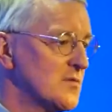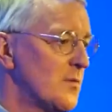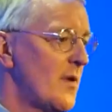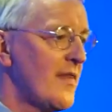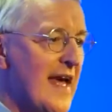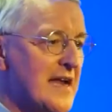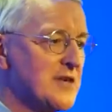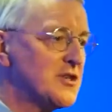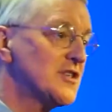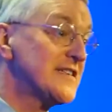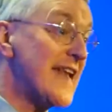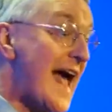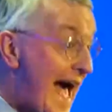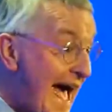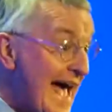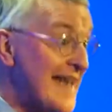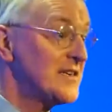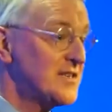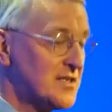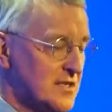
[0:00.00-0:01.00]
Well, that just
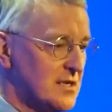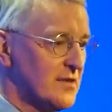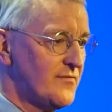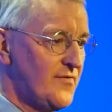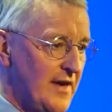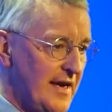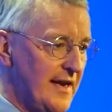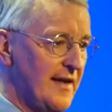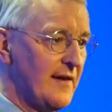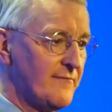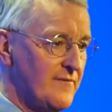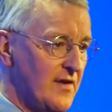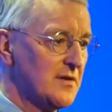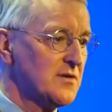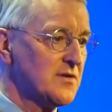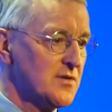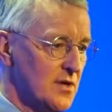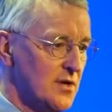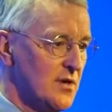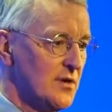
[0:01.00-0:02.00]
adds to the feeling of
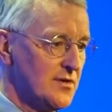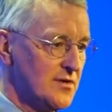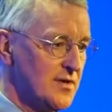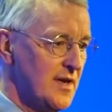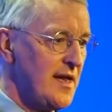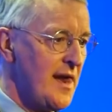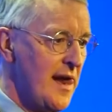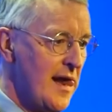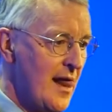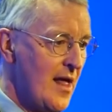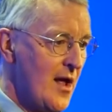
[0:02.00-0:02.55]
uncertainty,